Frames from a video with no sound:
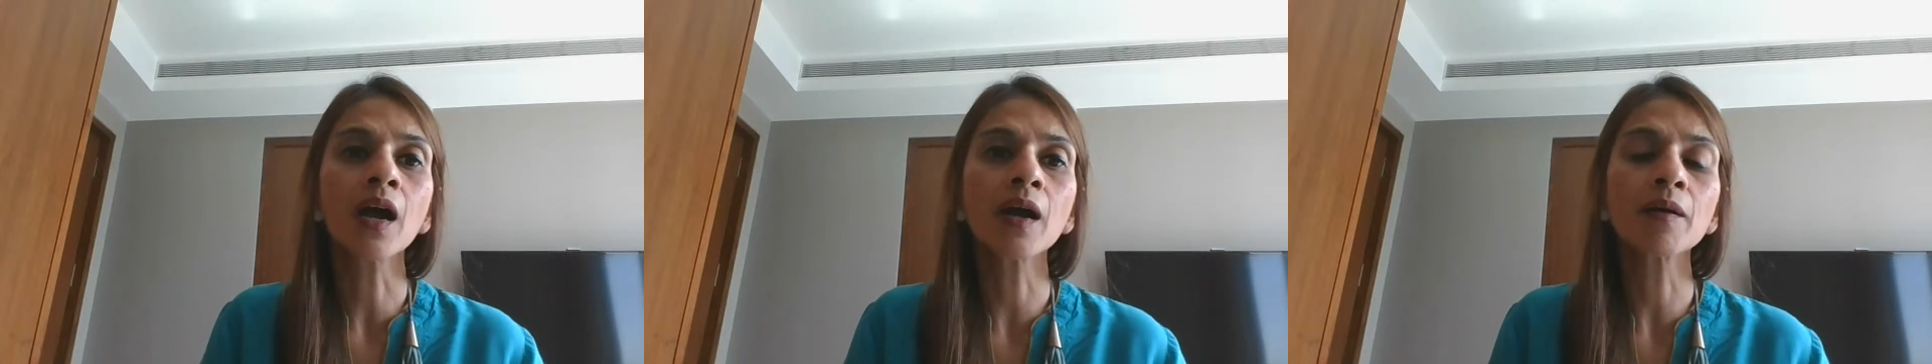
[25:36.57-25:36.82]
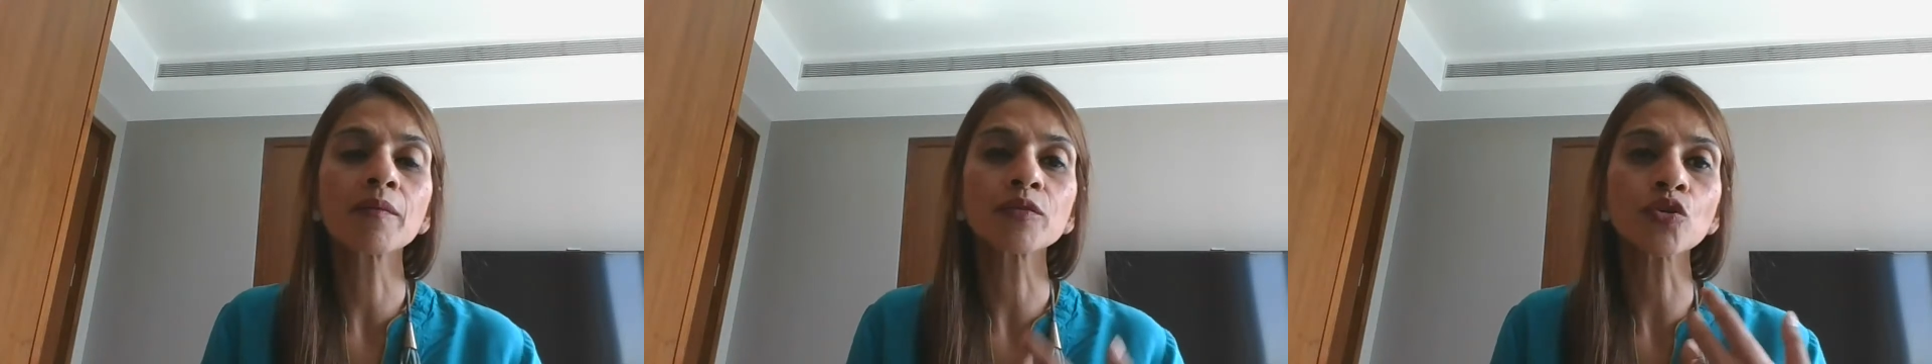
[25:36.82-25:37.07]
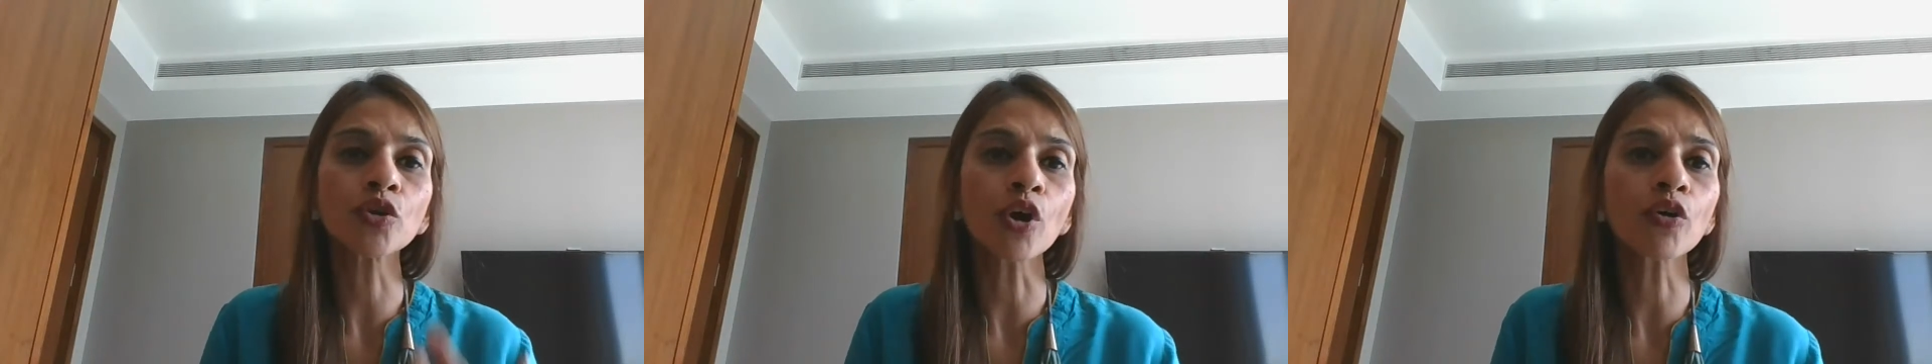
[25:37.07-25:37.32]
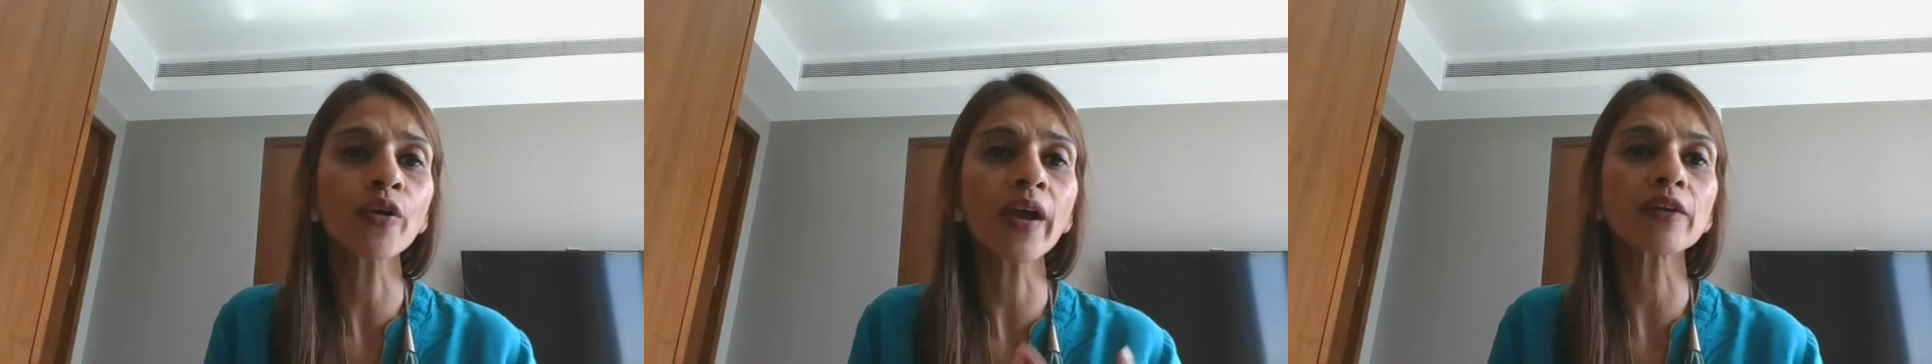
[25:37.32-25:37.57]

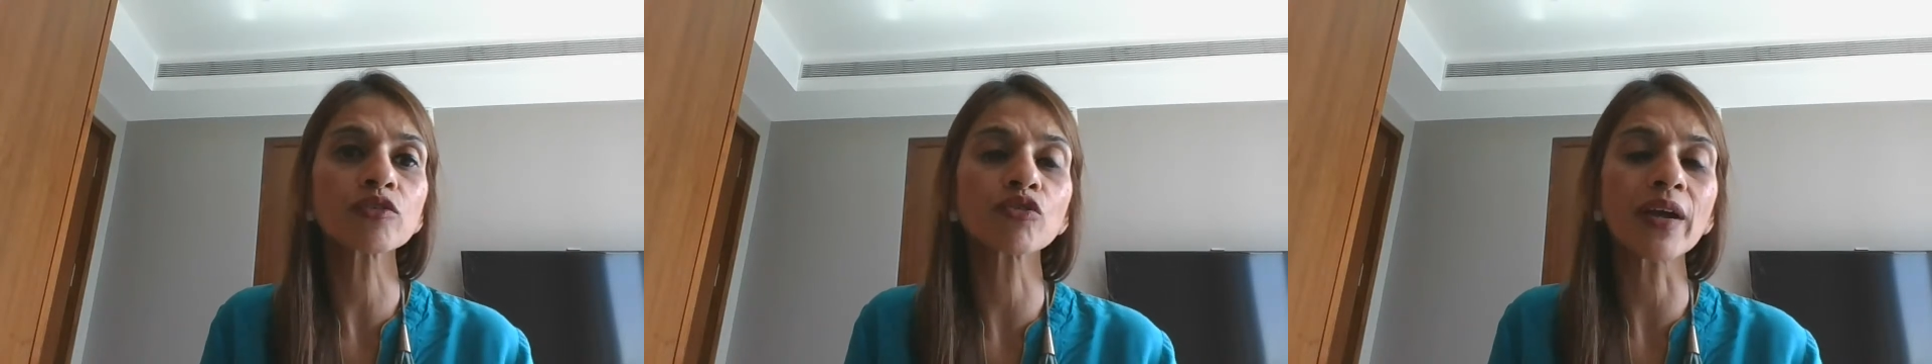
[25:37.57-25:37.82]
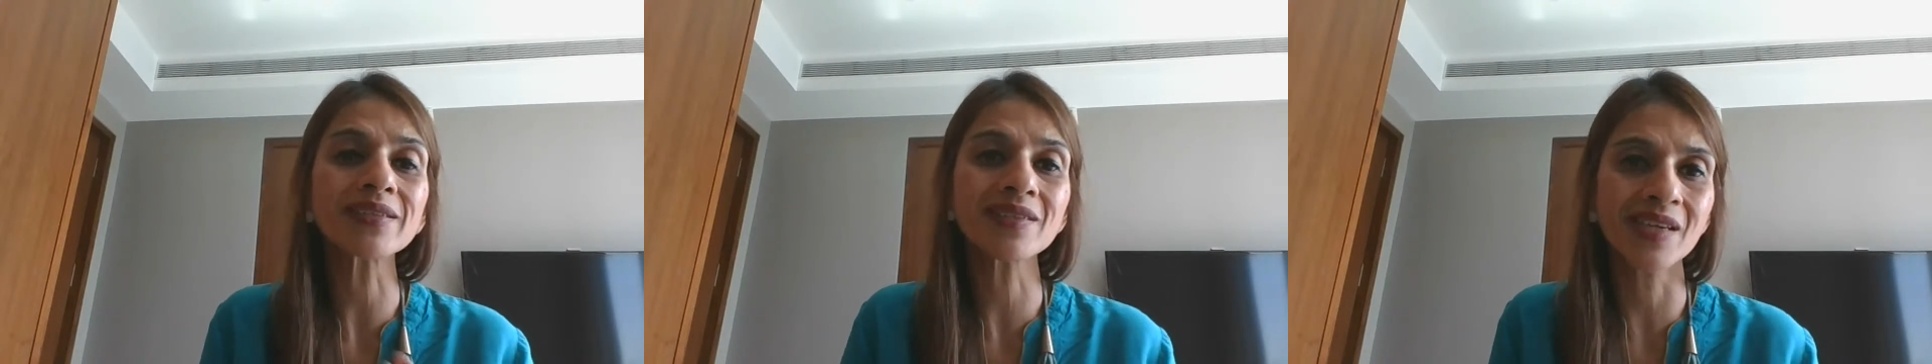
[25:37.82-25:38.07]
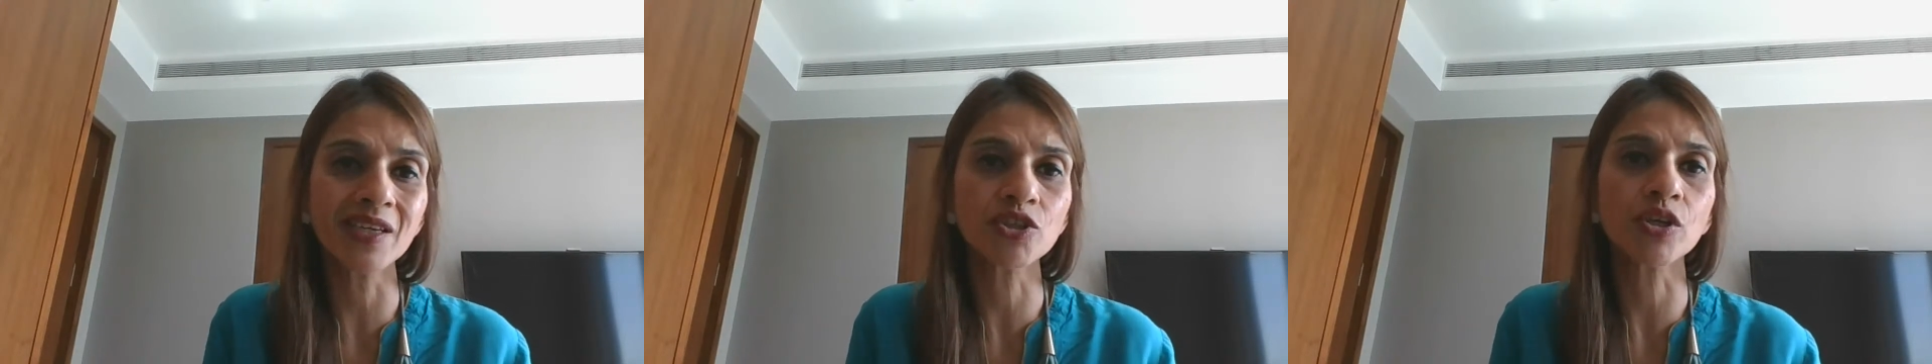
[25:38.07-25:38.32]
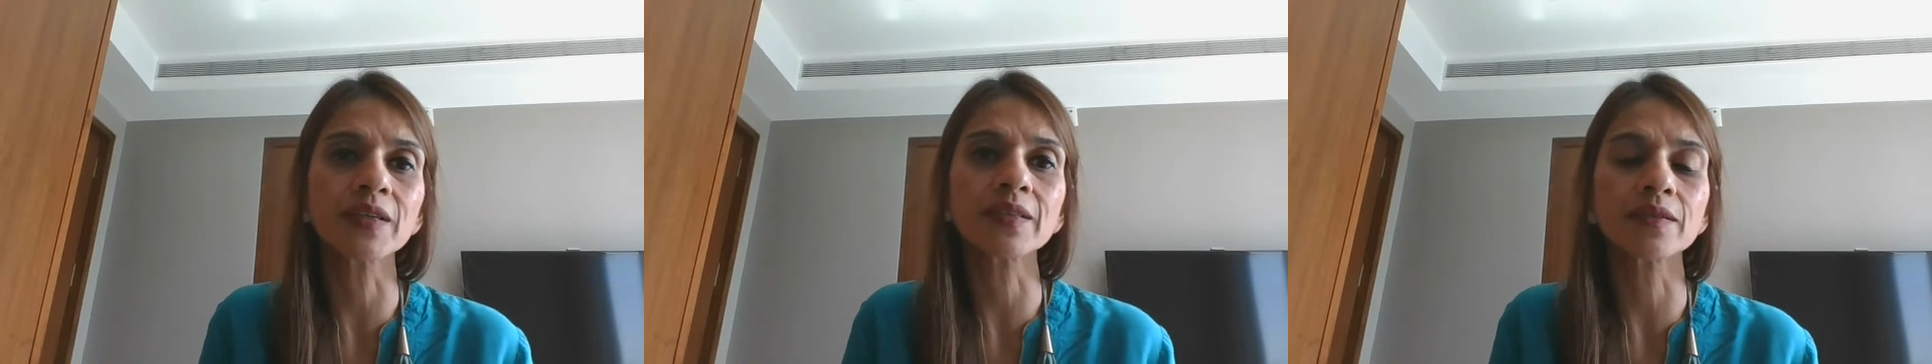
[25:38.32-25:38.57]
So as
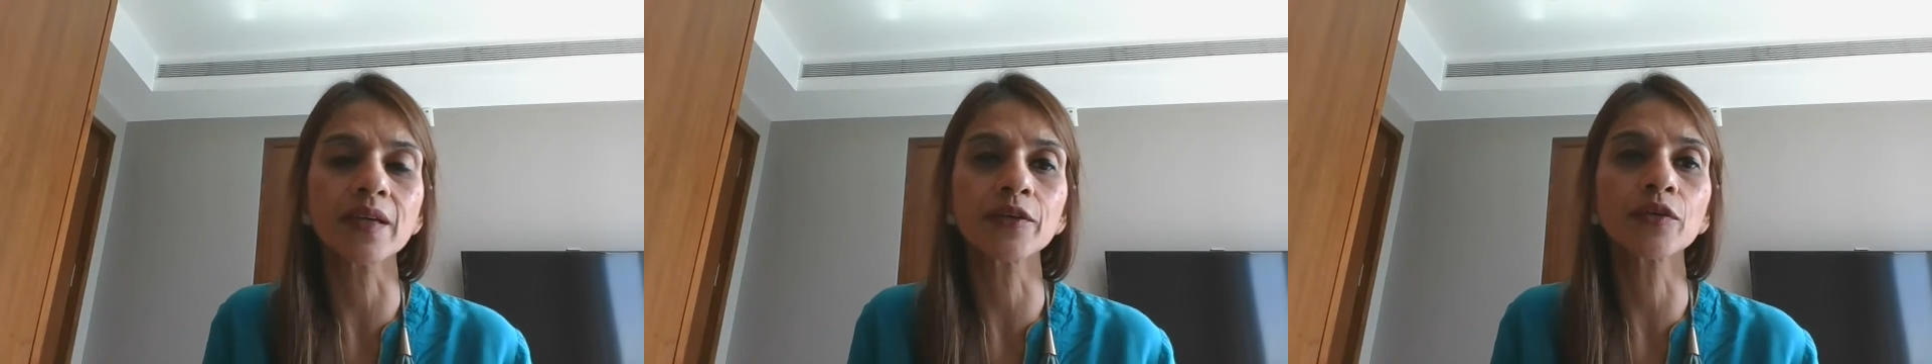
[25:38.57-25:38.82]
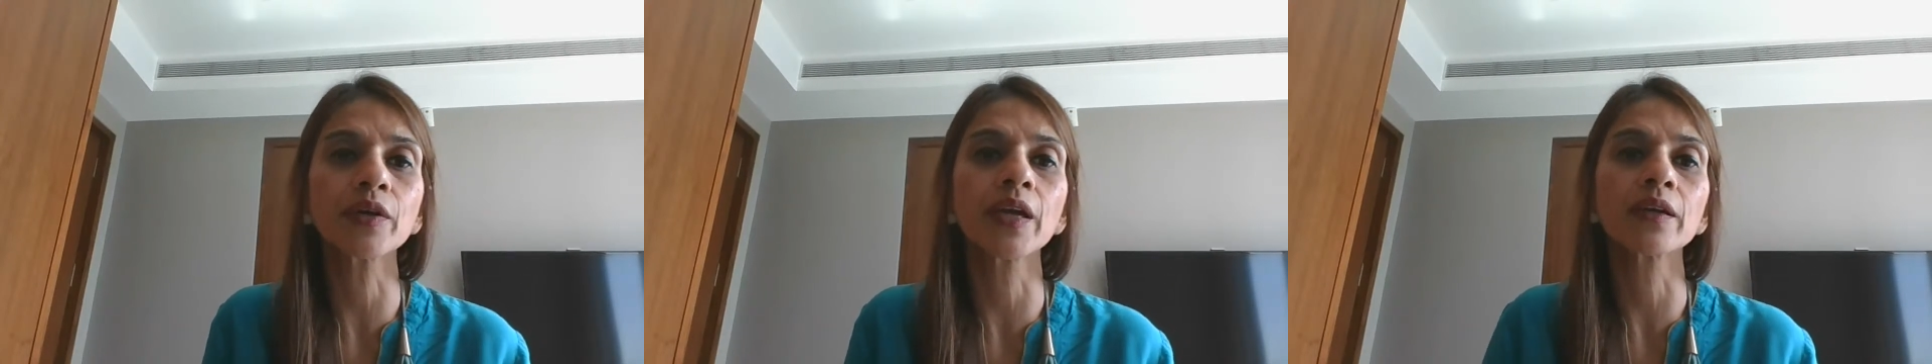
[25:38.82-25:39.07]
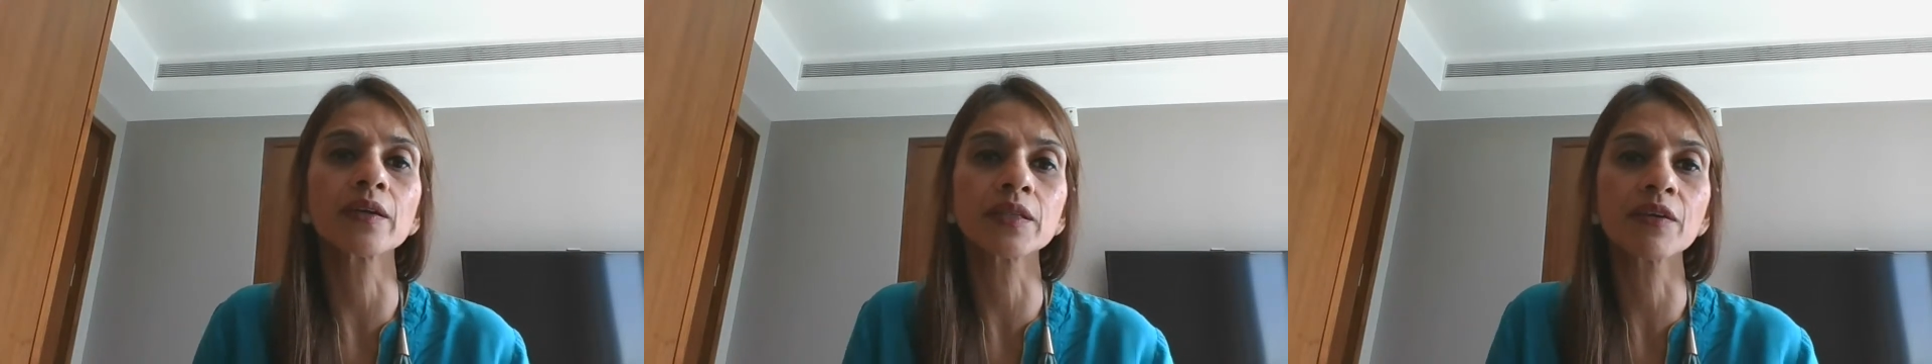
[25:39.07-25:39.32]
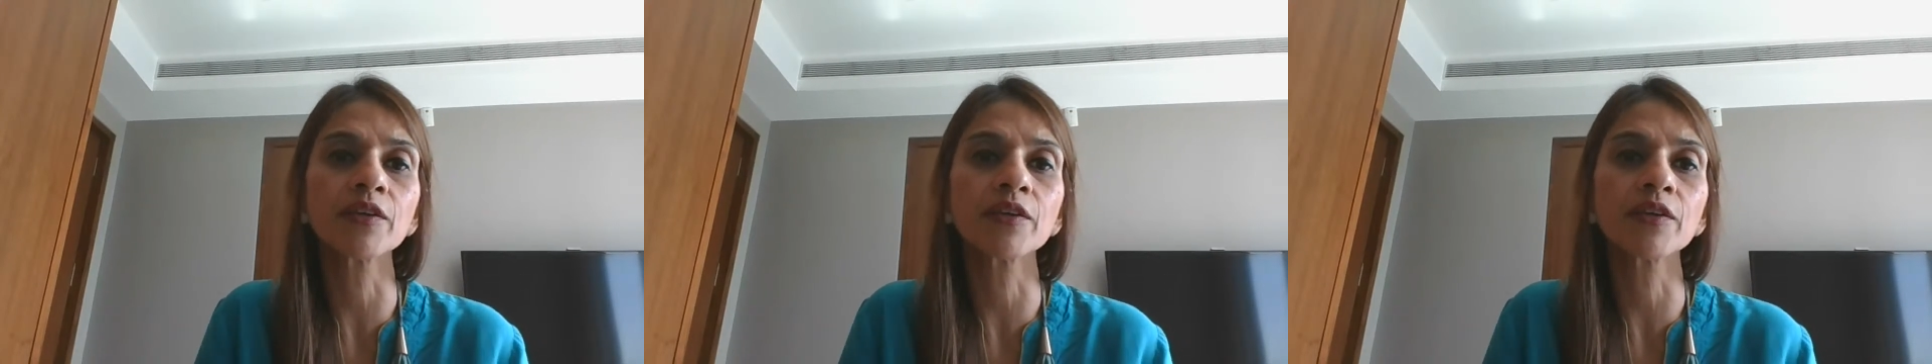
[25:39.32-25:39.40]
teachers, as educators,